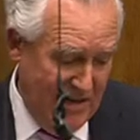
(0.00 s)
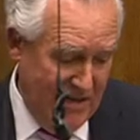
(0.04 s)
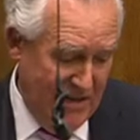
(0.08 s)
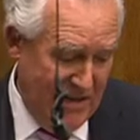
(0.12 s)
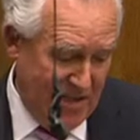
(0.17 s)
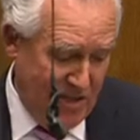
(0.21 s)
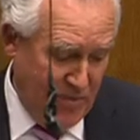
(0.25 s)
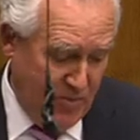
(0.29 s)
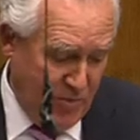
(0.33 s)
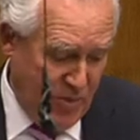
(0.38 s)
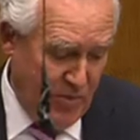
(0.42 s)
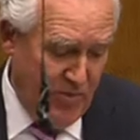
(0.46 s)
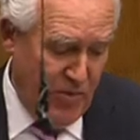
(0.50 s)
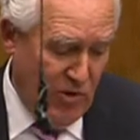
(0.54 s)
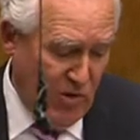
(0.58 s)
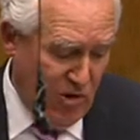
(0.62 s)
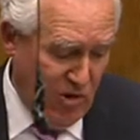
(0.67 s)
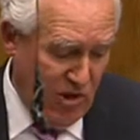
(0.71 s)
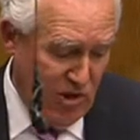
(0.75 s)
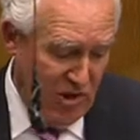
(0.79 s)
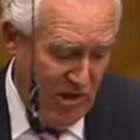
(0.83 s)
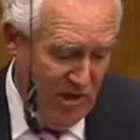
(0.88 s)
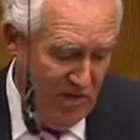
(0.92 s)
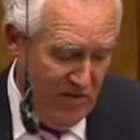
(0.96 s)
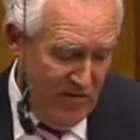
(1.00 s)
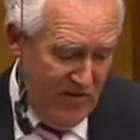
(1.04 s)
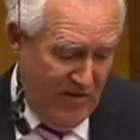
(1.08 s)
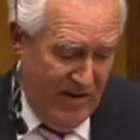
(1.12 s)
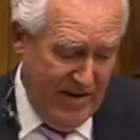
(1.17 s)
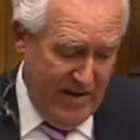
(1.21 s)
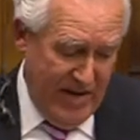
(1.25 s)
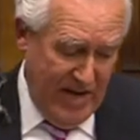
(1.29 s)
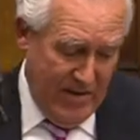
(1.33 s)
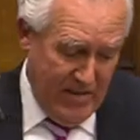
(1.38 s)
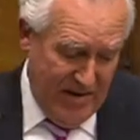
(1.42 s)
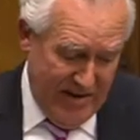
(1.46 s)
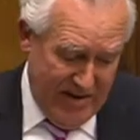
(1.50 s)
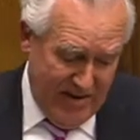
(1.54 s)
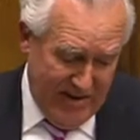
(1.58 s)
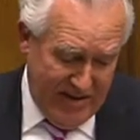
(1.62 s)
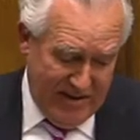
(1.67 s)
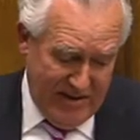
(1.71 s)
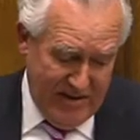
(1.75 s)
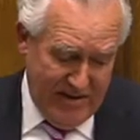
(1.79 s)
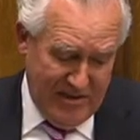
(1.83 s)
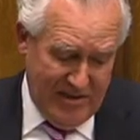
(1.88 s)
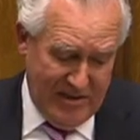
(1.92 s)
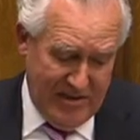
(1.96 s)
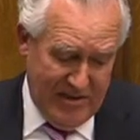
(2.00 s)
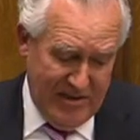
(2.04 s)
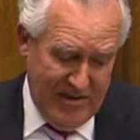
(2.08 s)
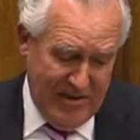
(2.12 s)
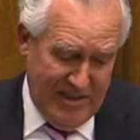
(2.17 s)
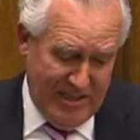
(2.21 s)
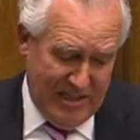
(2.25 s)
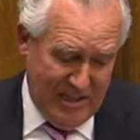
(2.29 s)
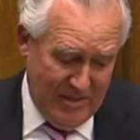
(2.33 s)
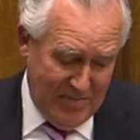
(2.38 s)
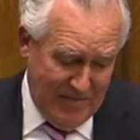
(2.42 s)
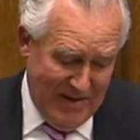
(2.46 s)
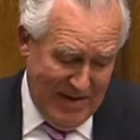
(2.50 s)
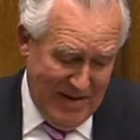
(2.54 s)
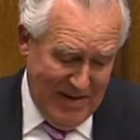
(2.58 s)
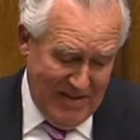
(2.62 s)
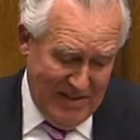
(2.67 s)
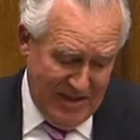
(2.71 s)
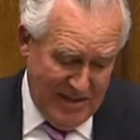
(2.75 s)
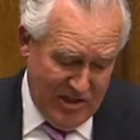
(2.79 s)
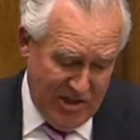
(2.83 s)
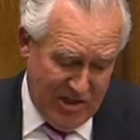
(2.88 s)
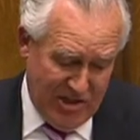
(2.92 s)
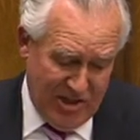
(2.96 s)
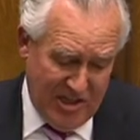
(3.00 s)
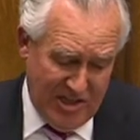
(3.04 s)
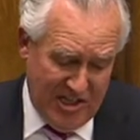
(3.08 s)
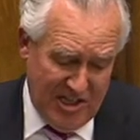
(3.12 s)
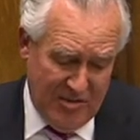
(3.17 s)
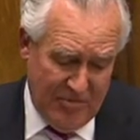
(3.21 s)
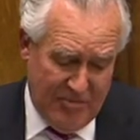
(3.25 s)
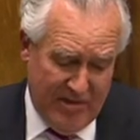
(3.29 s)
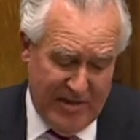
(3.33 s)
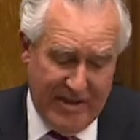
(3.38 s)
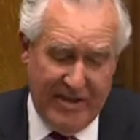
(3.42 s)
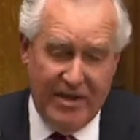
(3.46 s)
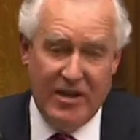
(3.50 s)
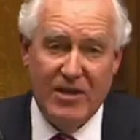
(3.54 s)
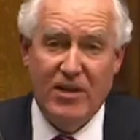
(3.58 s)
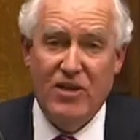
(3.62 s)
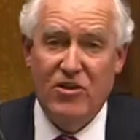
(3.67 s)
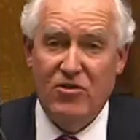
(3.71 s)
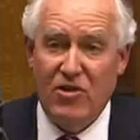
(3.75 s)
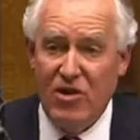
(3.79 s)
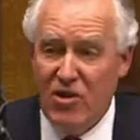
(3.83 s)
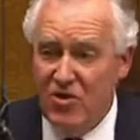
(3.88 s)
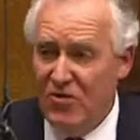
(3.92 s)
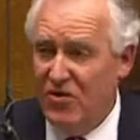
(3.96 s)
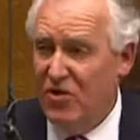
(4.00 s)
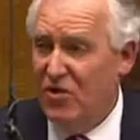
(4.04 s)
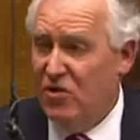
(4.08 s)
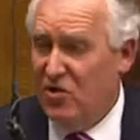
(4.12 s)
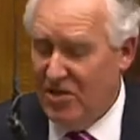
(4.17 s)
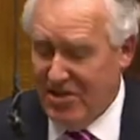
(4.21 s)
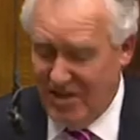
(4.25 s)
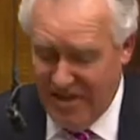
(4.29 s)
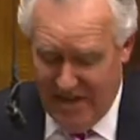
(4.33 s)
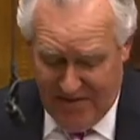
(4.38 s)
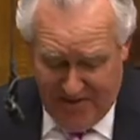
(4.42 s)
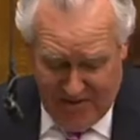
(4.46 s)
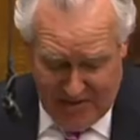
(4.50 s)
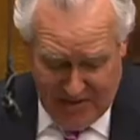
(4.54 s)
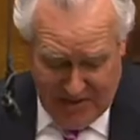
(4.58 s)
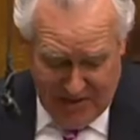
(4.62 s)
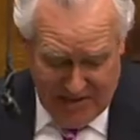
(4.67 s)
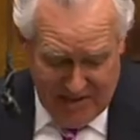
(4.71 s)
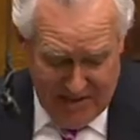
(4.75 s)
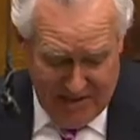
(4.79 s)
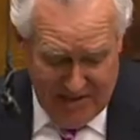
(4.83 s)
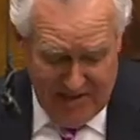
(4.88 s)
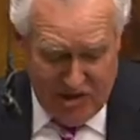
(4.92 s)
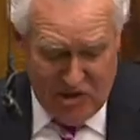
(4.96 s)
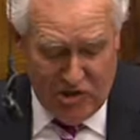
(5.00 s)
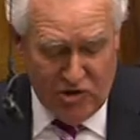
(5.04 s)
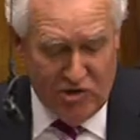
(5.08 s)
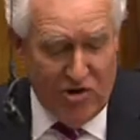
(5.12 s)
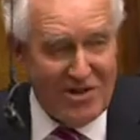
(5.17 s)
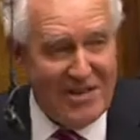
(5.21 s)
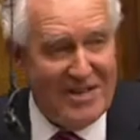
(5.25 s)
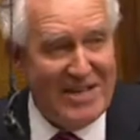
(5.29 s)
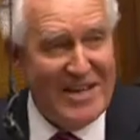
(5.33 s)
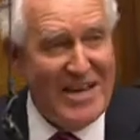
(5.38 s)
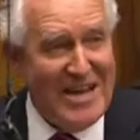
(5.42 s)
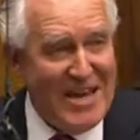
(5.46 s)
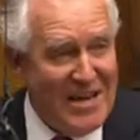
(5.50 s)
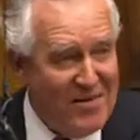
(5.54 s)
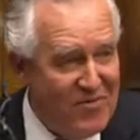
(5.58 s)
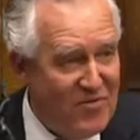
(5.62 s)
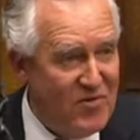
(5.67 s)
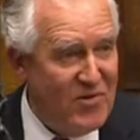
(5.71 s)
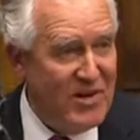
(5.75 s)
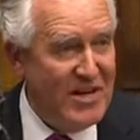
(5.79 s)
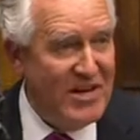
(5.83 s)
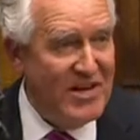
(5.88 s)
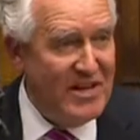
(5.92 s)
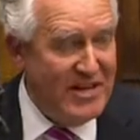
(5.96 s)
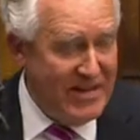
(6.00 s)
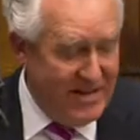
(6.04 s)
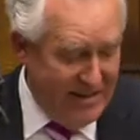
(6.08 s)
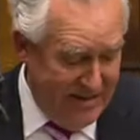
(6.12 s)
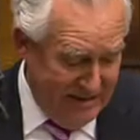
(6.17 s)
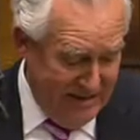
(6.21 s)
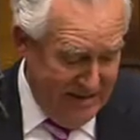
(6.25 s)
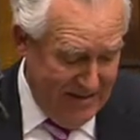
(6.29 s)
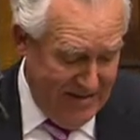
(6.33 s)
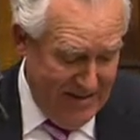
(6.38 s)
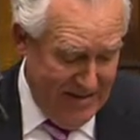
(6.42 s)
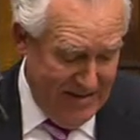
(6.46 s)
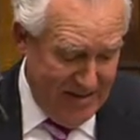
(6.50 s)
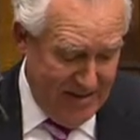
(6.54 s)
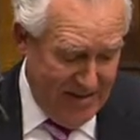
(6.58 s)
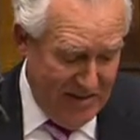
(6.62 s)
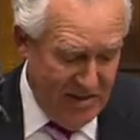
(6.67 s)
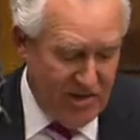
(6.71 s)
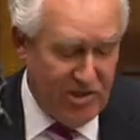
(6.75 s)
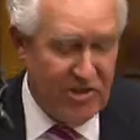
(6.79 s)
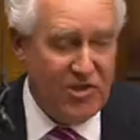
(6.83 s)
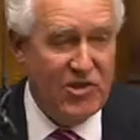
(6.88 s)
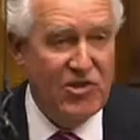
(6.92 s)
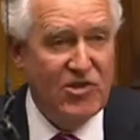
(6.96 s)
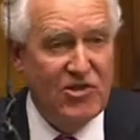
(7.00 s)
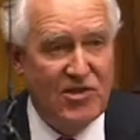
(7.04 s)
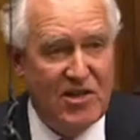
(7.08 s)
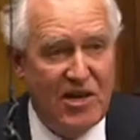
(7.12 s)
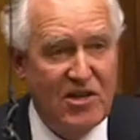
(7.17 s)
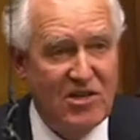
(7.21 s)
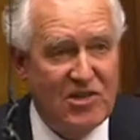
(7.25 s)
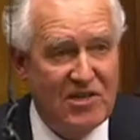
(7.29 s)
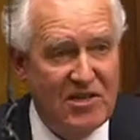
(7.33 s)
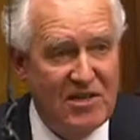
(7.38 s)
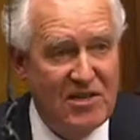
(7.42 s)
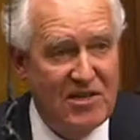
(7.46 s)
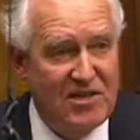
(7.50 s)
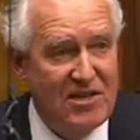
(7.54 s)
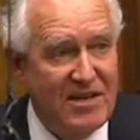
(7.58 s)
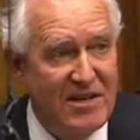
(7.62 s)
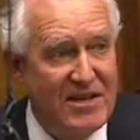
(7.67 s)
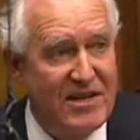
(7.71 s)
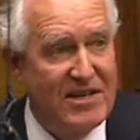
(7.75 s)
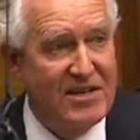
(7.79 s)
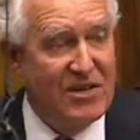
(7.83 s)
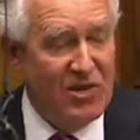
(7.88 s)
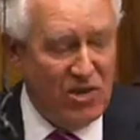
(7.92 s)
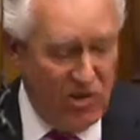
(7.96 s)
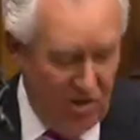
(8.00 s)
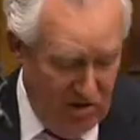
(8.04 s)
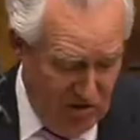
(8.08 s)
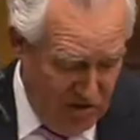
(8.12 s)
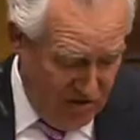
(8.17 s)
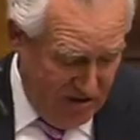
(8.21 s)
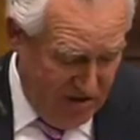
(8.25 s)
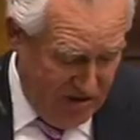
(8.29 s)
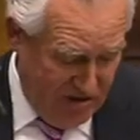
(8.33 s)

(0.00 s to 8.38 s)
As a proportion of America's expanding GDP, her overall deficit has shrunk every year since 2009, contrary